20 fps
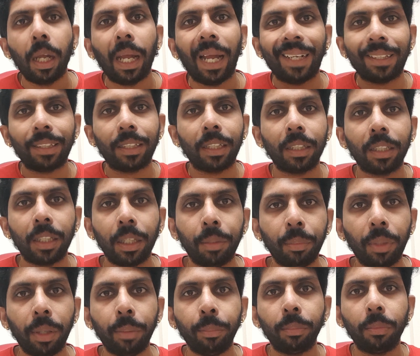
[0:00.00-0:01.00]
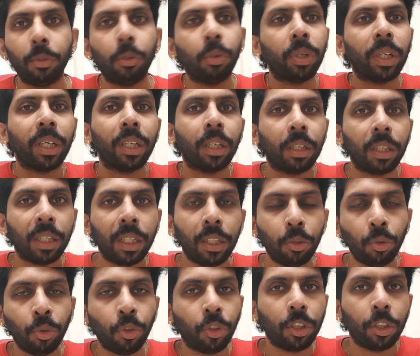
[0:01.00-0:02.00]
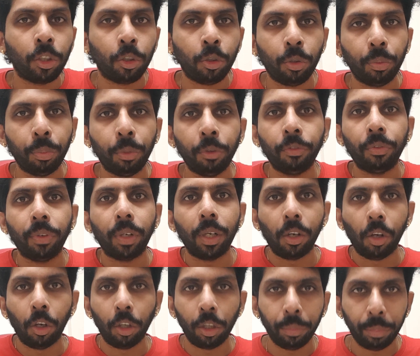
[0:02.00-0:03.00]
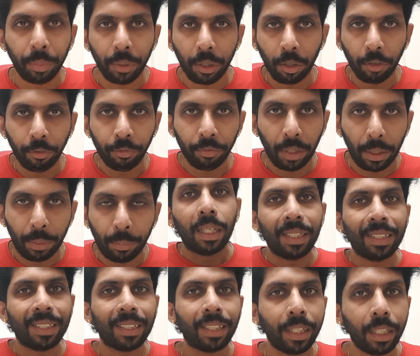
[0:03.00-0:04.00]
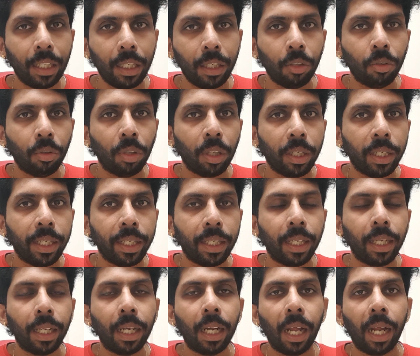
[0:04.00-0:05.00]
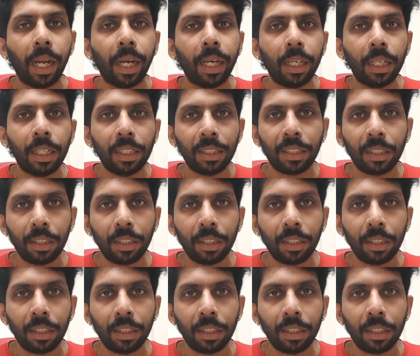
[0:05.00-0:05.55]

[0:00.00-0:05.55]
At the same time, you can reuse this notebook for a longer period of time. Let's get into the detail and let's